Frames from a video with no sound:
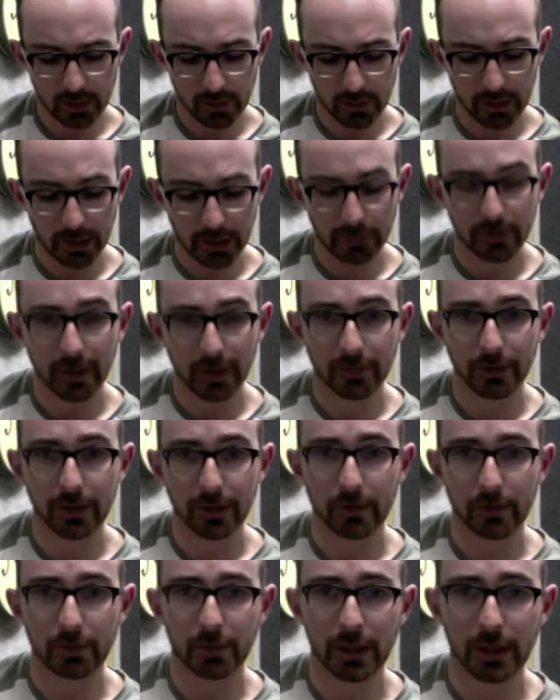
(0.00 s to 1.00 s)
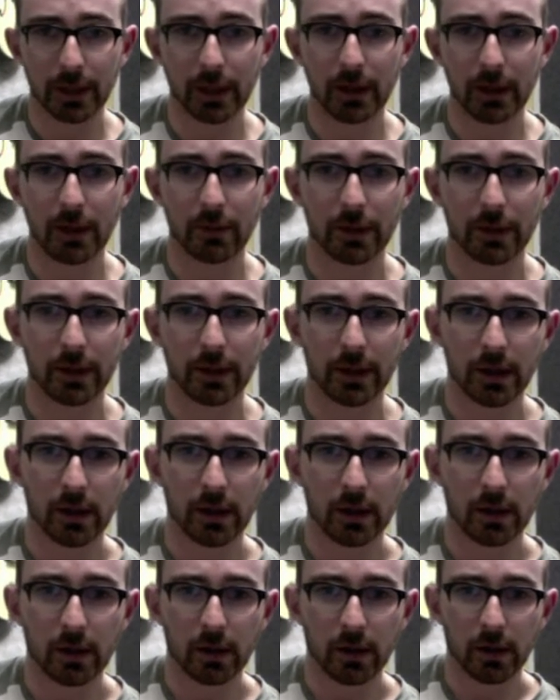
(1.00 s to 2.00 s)
Then we lift up the pinky and we're
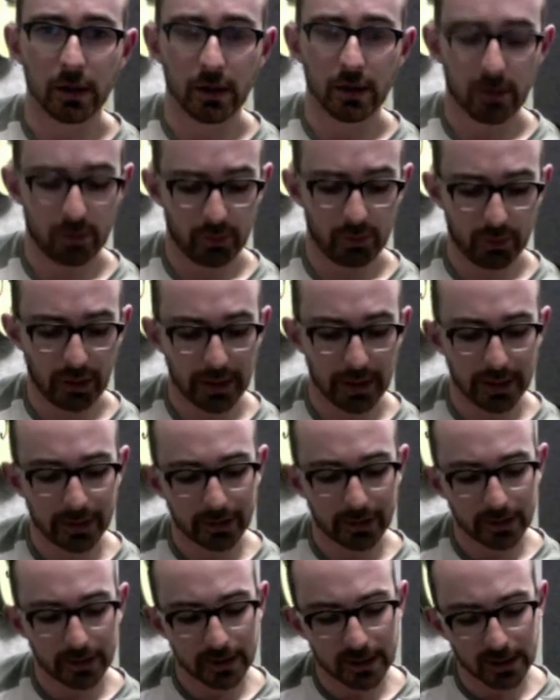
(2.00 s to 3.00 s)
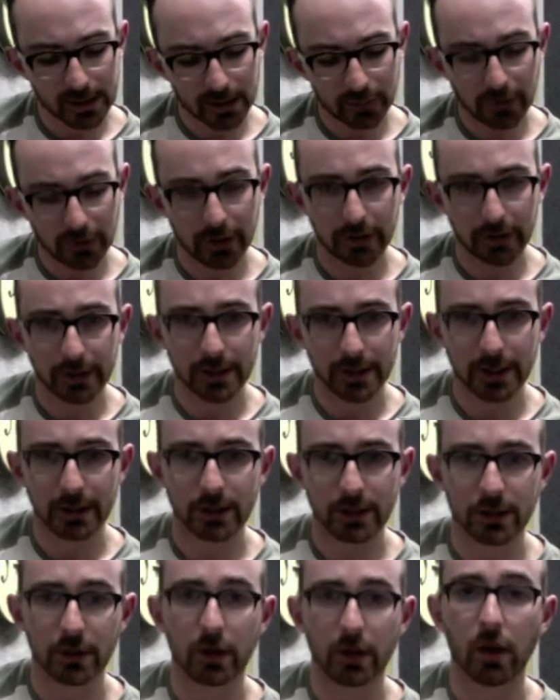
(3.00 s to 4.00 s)
playing the 6th fret on the
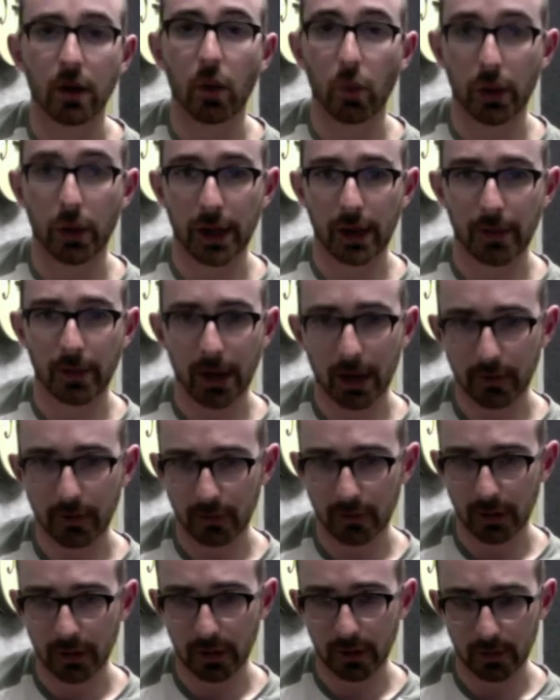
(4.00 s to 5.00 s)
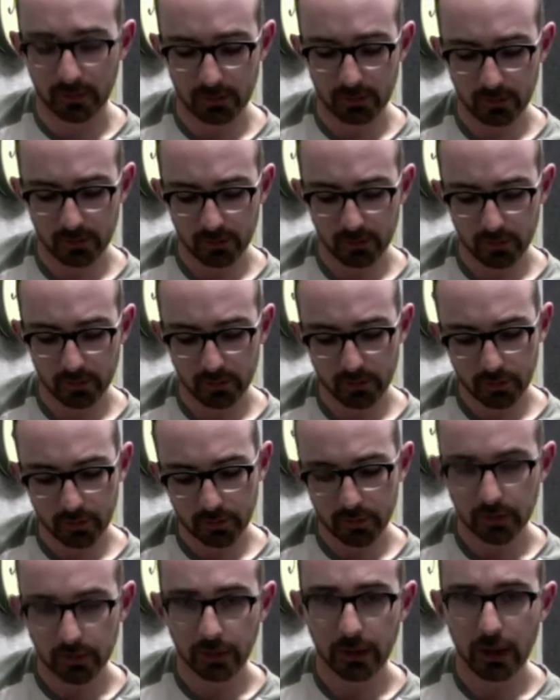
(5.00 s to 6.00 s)
2nd string with our barred finger.
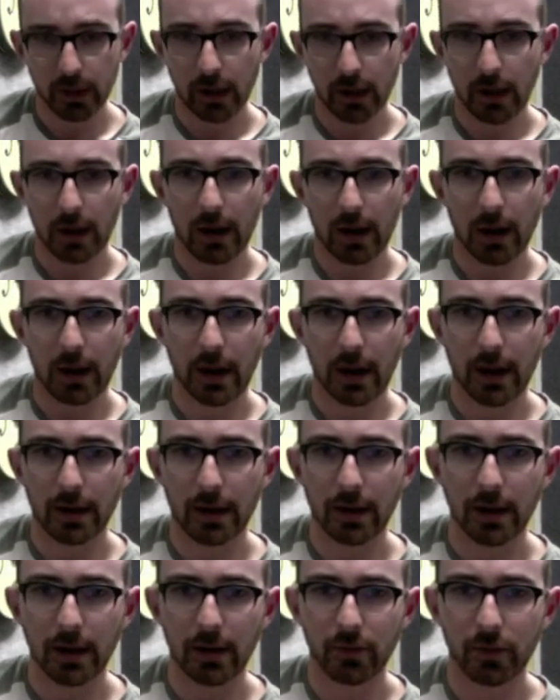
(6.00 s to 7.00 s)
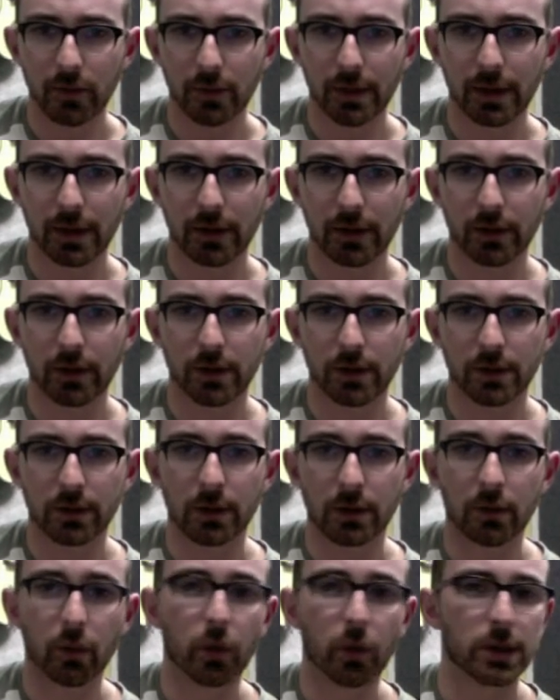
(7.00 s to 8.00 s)
And then we pick the 3rd
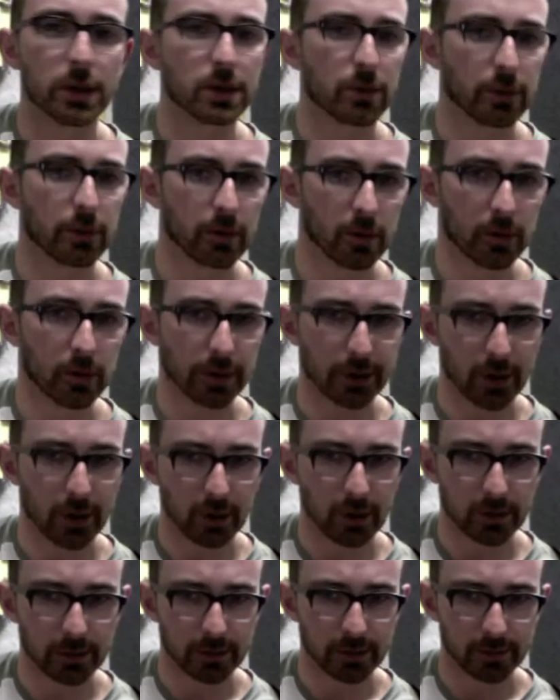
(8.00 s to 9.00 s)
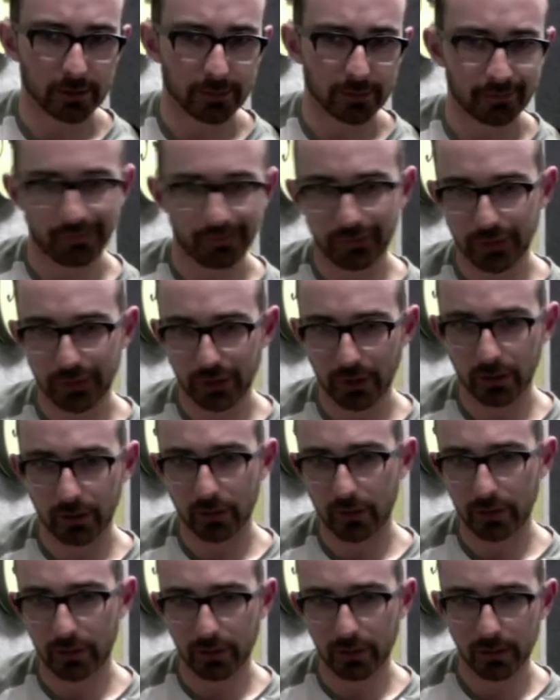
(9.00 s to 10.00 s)
string, which we're already holding the
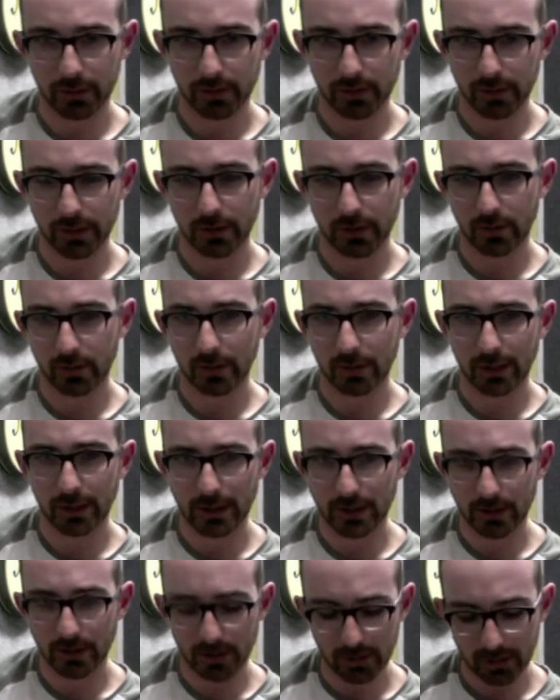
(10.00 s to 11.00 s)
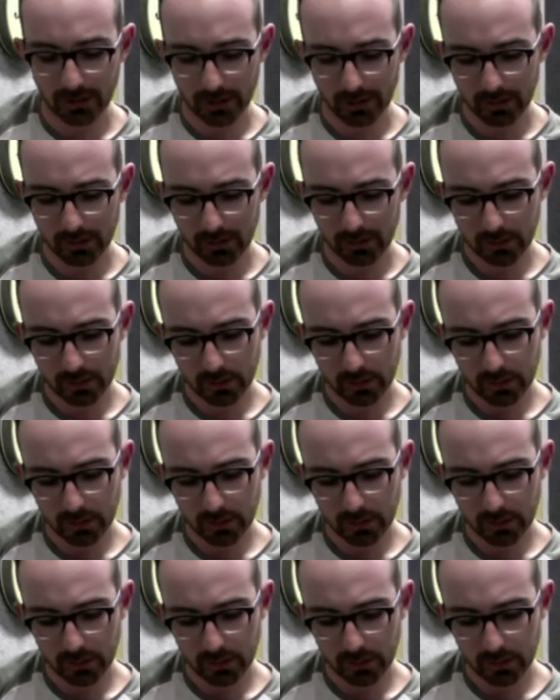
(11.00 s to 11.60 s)
note that we want, so that's not too hard.